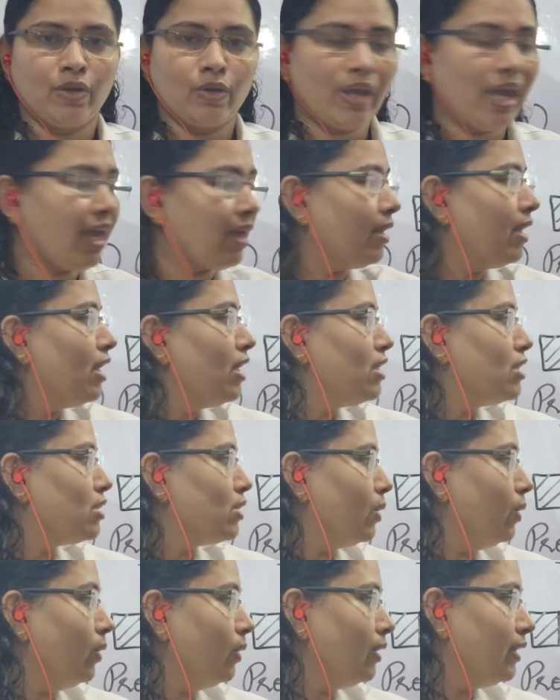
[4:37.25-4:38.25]
Okay,
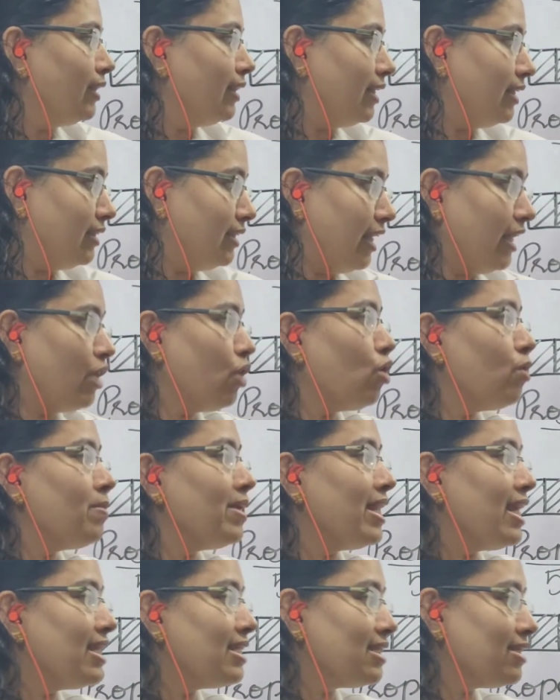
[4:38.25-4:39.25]
so the
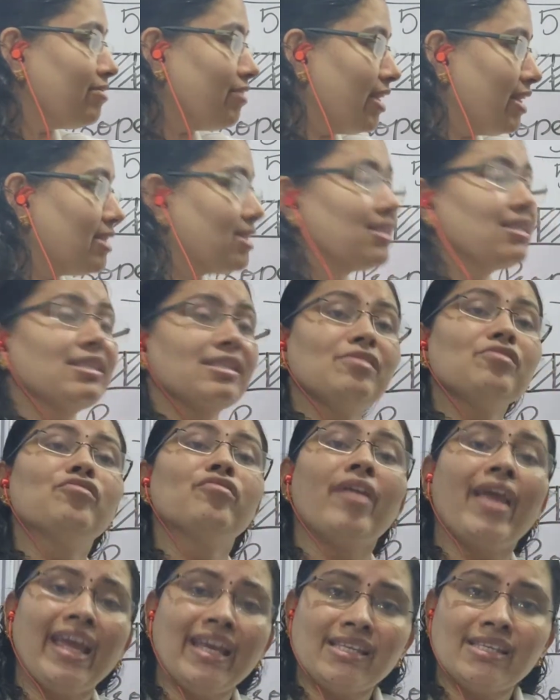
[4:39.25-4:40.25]
denominator is
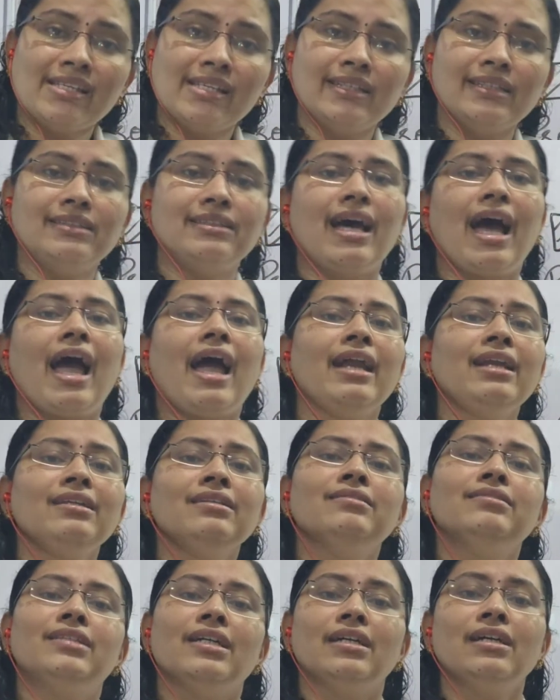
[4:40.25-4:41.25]
greater
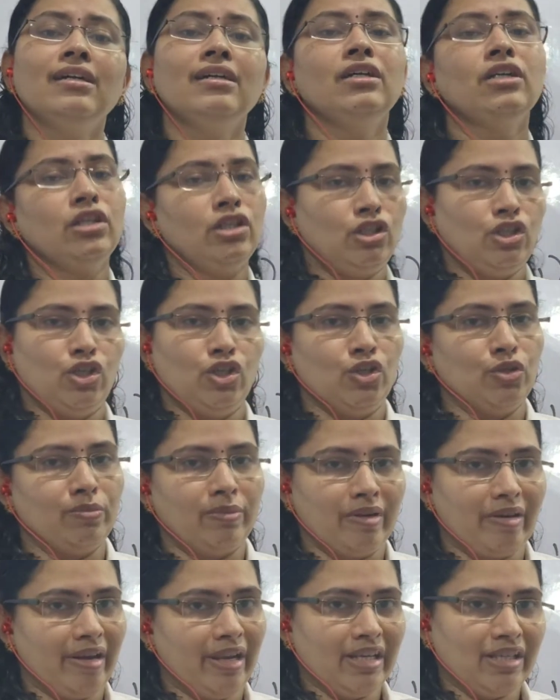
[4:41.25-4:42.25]
than the
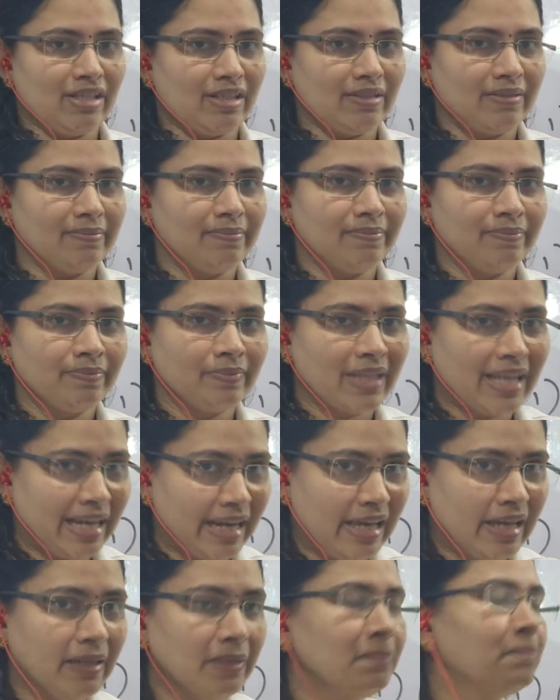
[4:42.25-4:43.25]
numerator.
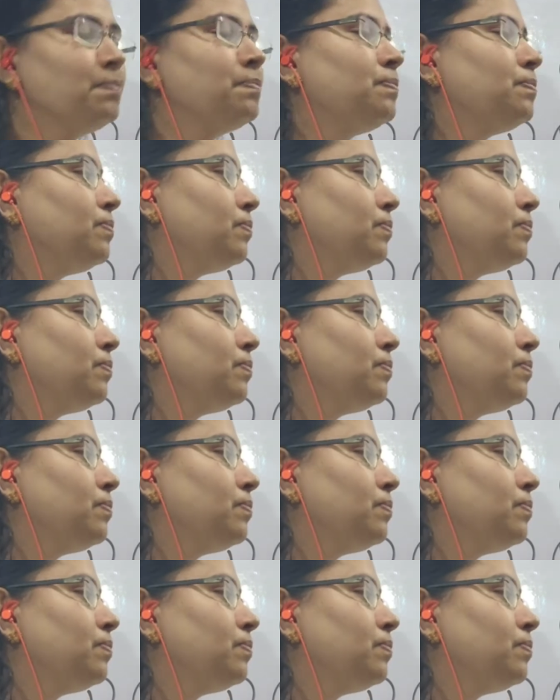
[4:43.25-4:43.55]
Clear?